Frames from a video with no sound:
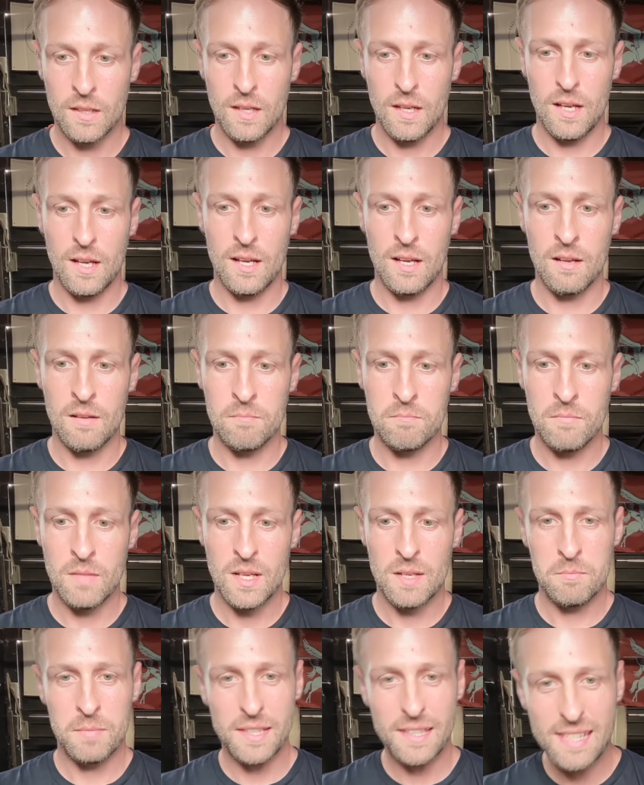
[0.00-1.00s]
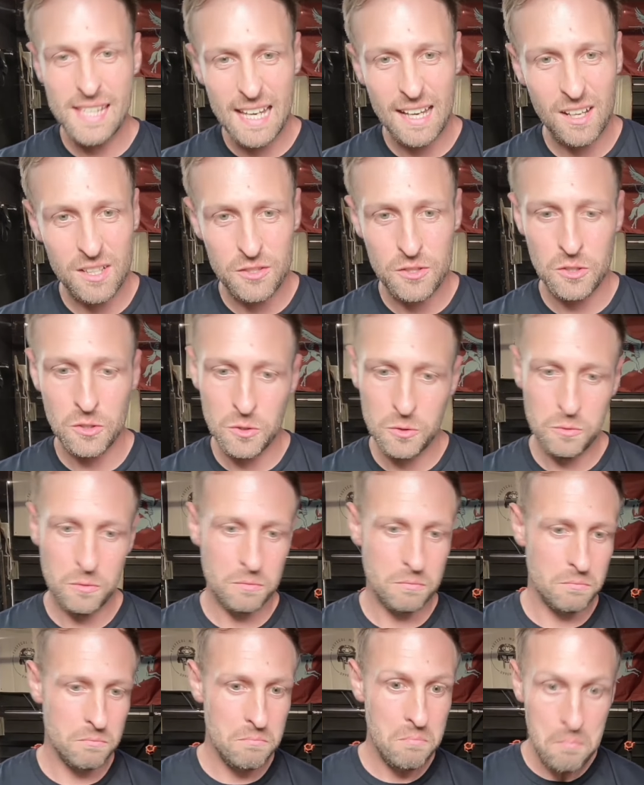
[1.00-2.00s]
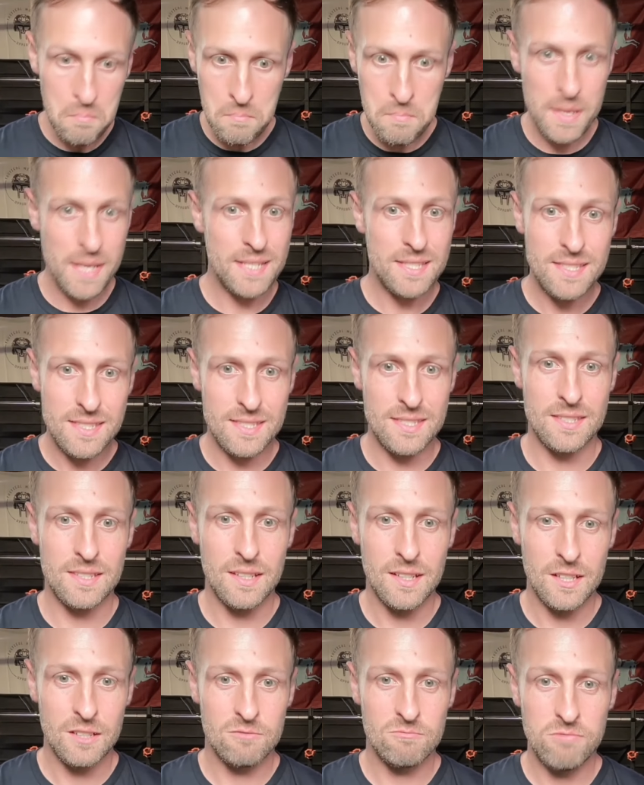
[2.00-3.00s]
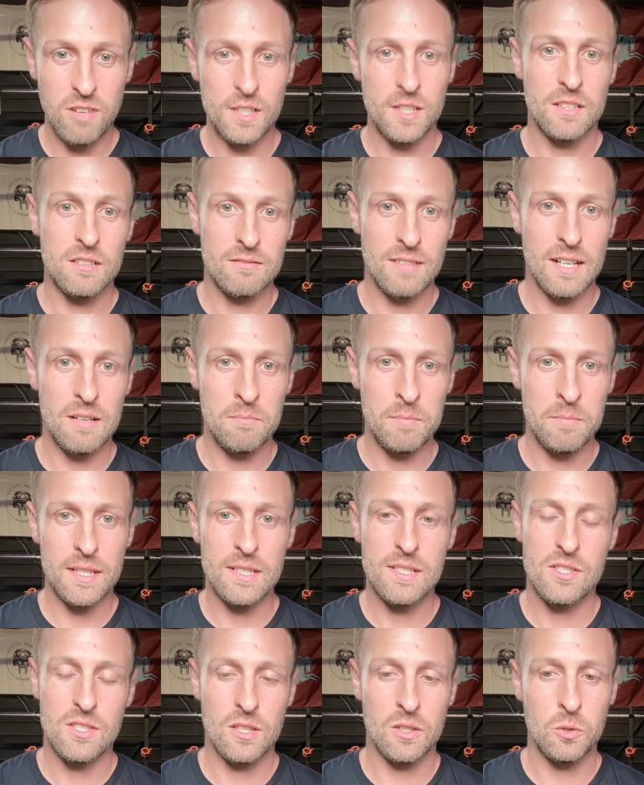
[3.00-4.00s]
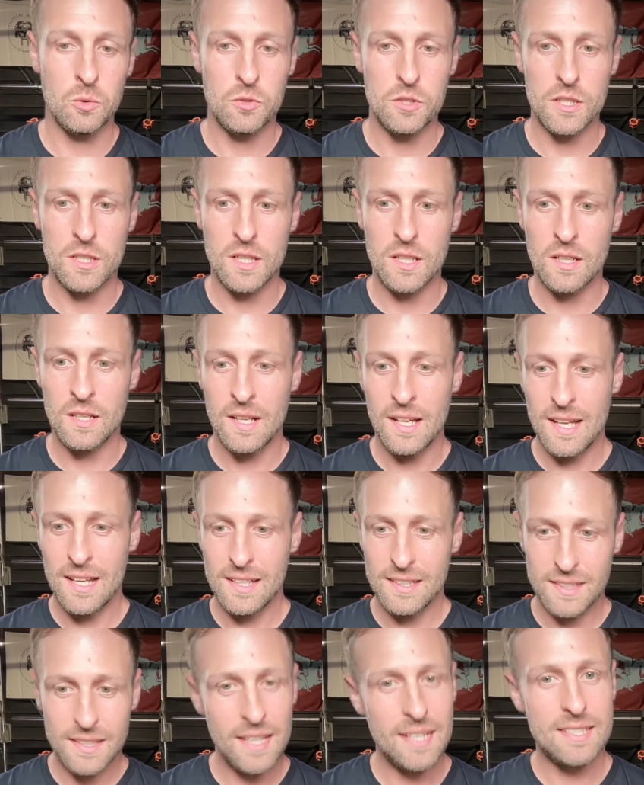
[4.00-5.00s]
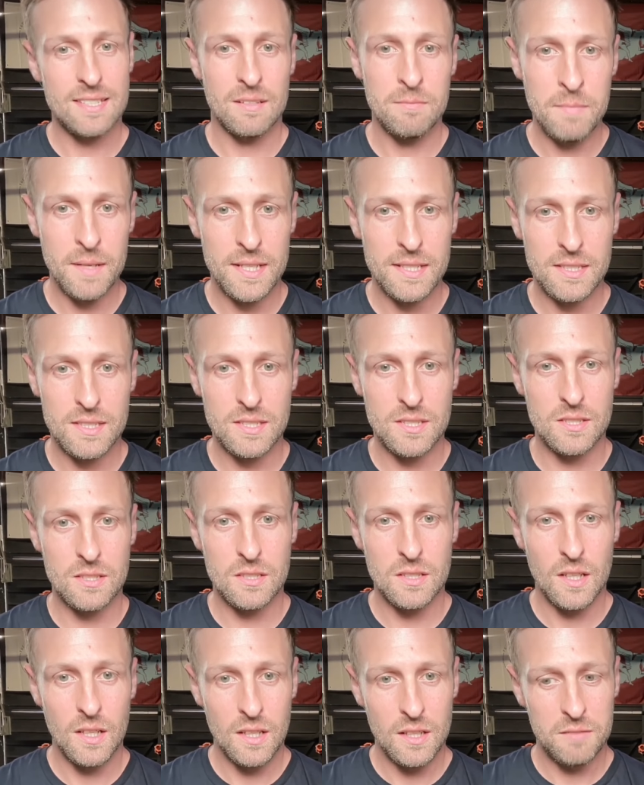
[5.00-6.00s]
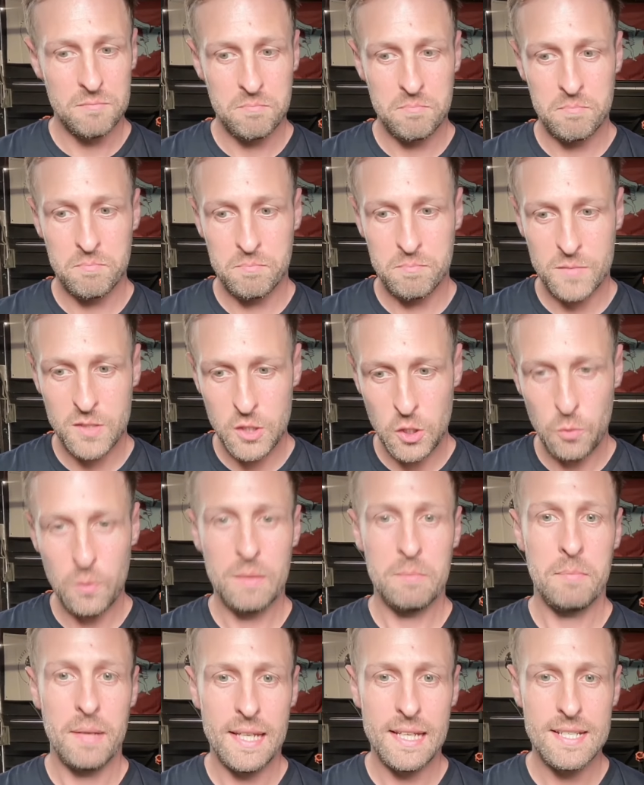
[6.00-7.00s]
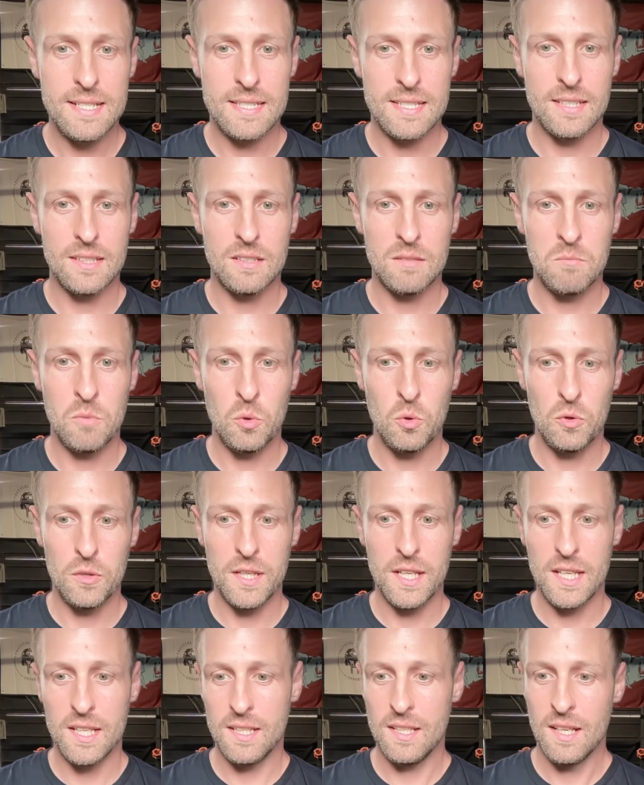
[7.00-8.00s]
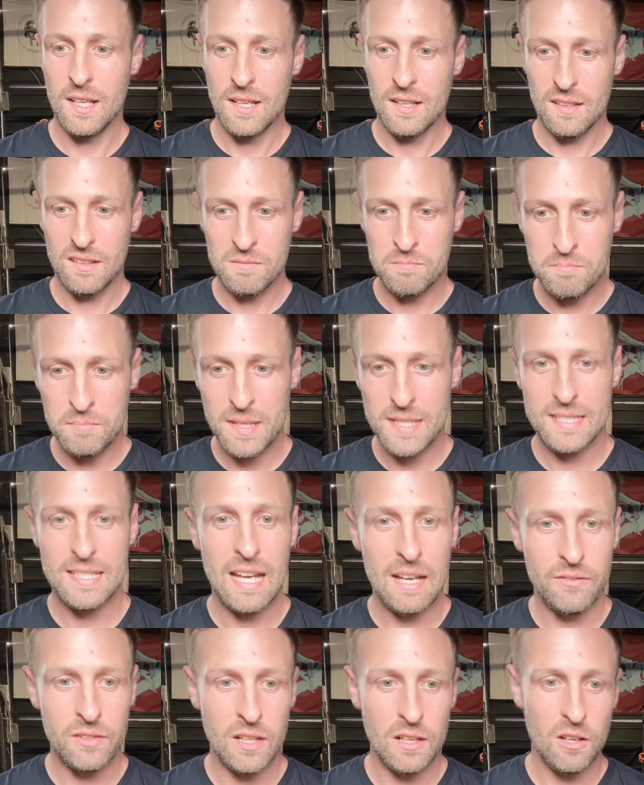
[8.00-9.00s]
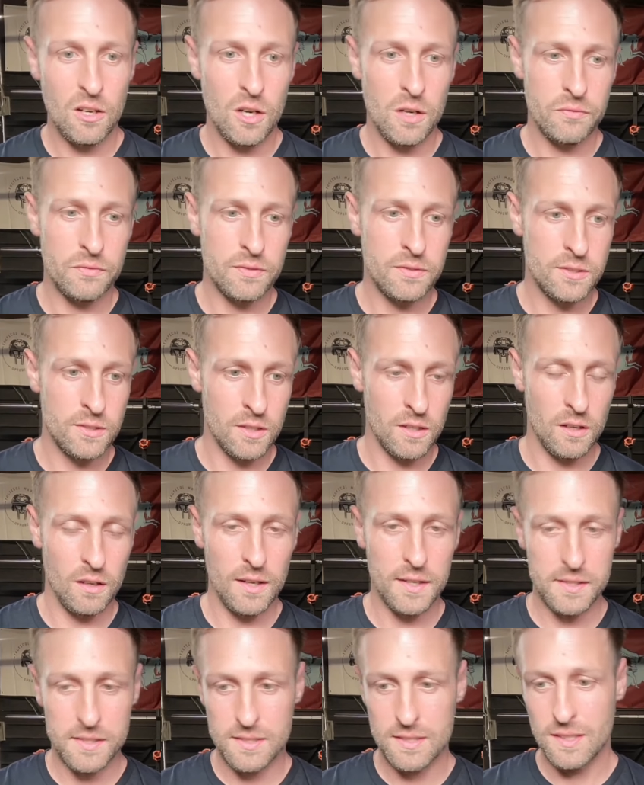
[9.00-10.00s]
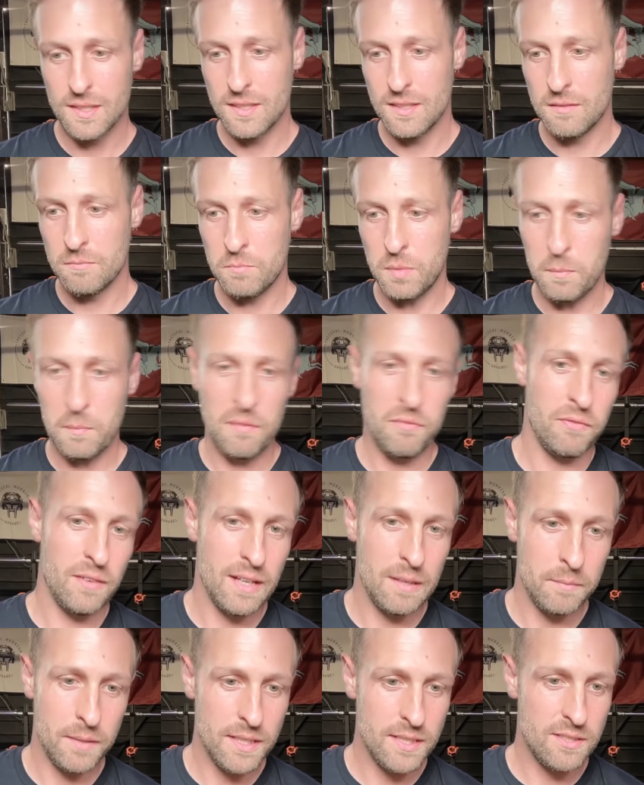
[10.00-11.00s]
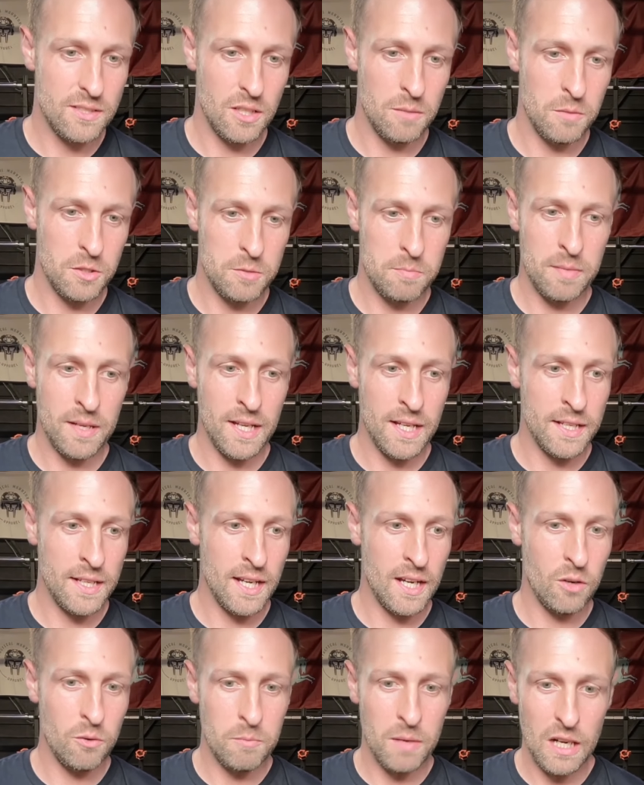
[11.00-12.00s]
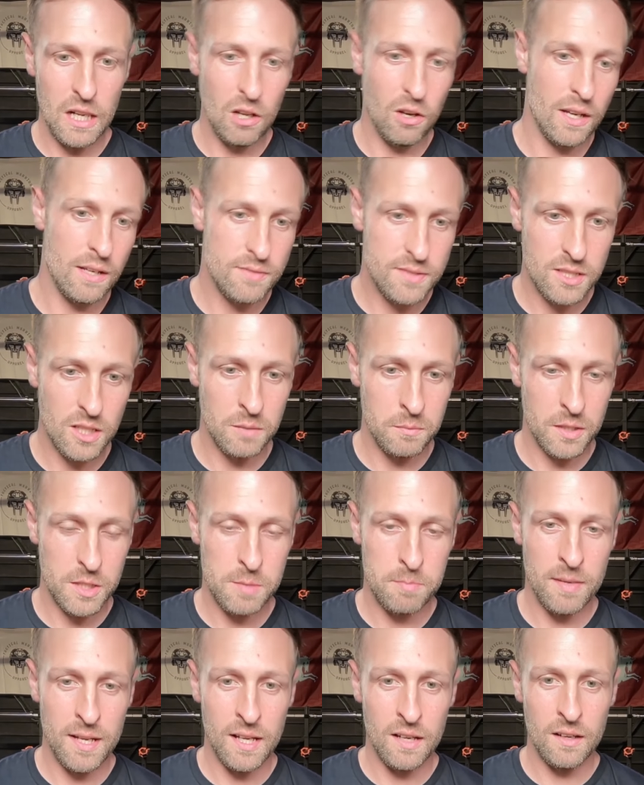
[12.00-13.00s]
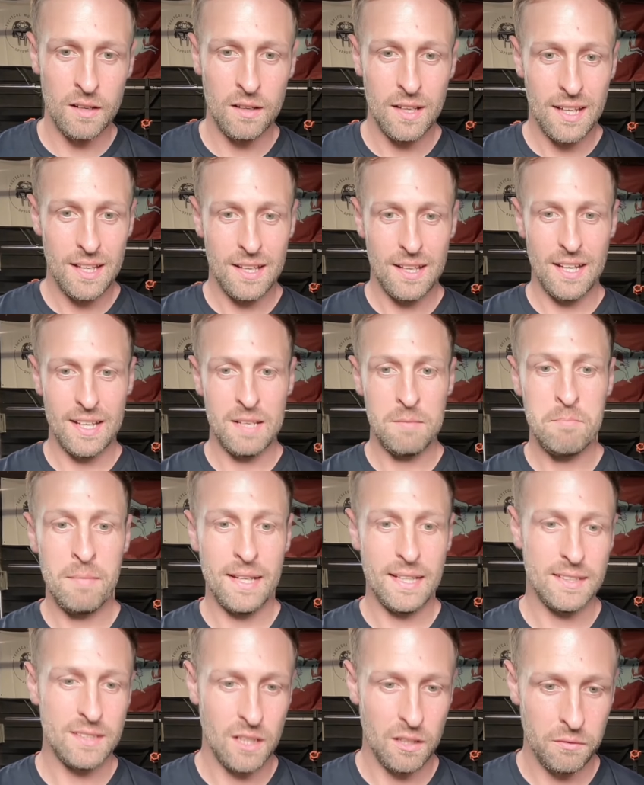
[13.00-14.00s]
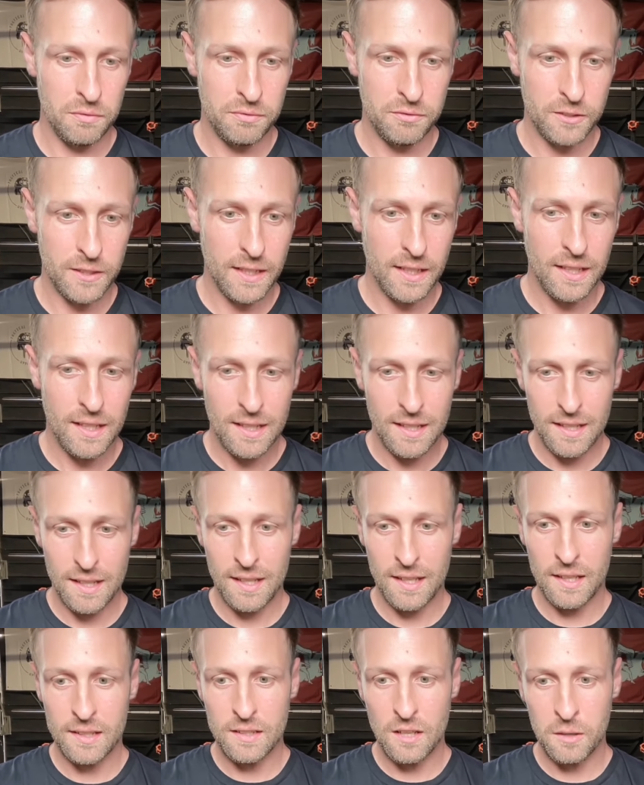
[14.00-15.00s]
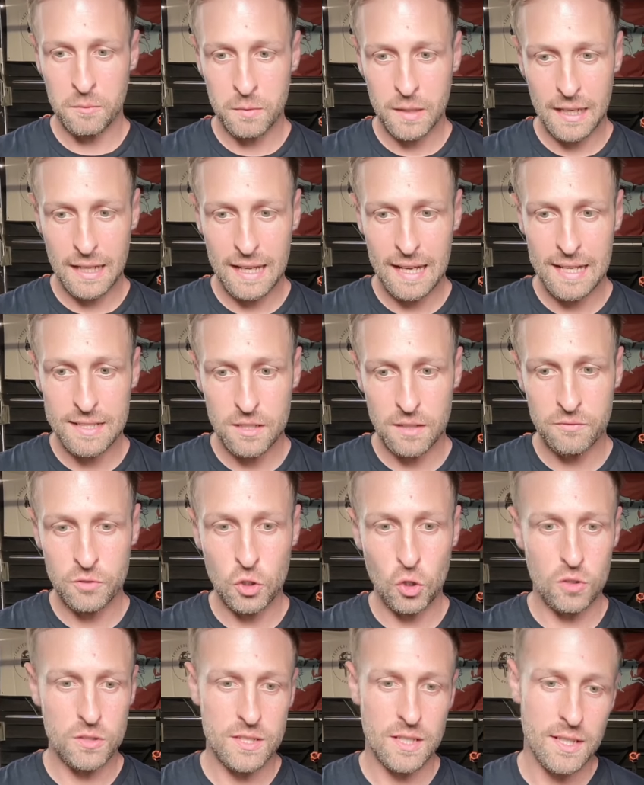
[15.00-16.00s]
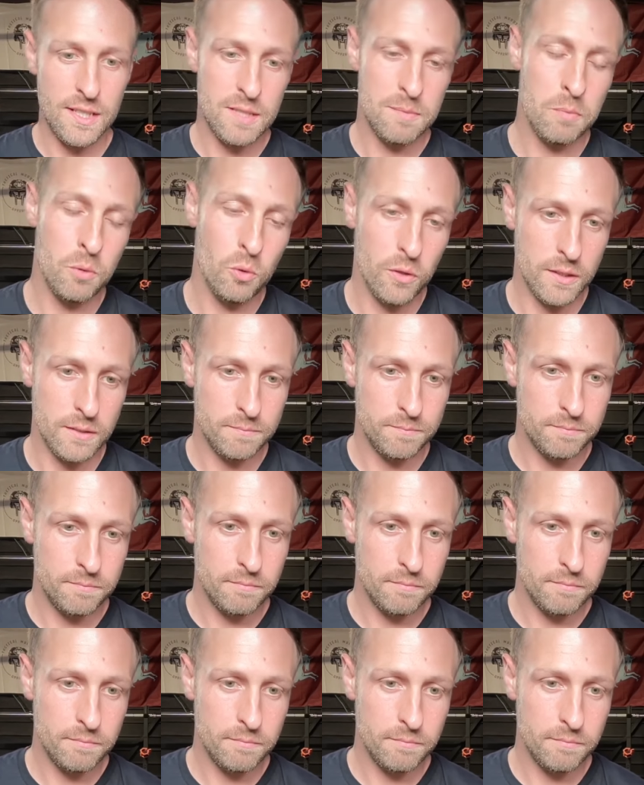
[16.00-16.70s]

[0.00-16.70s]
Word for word: Um, but yeah, I do miss running around a soldier. Yes, I miss doing PT in the morning. I miss having a laugh with the guys but my family's so much better now, my life's so much better, and it makes up for it. And I'm glad I've got to this point.